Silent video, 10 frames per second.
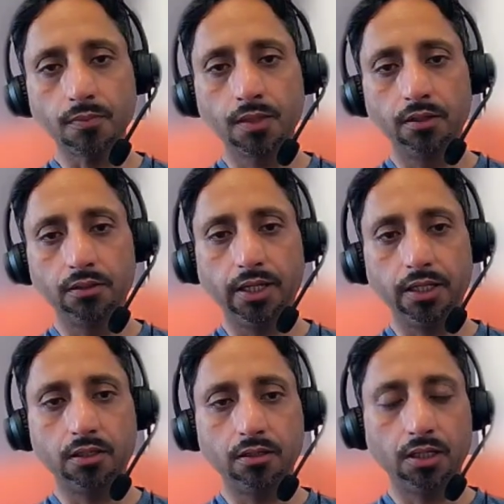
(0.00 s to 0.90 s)

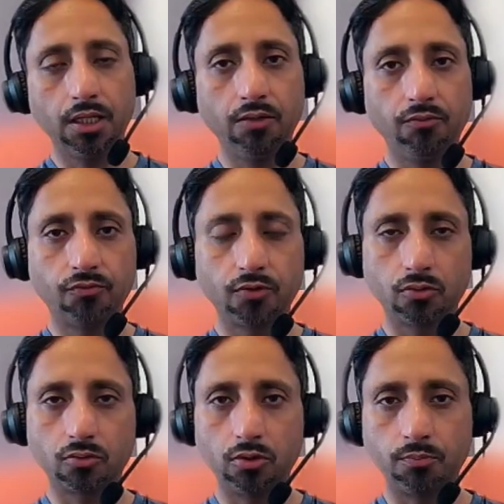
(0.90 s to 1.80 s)
that if your
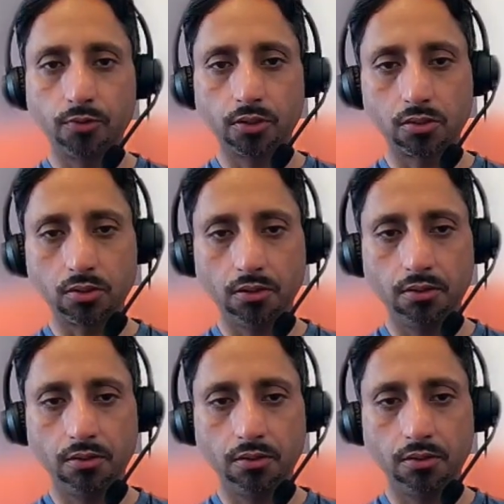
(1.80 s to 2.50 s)
corporation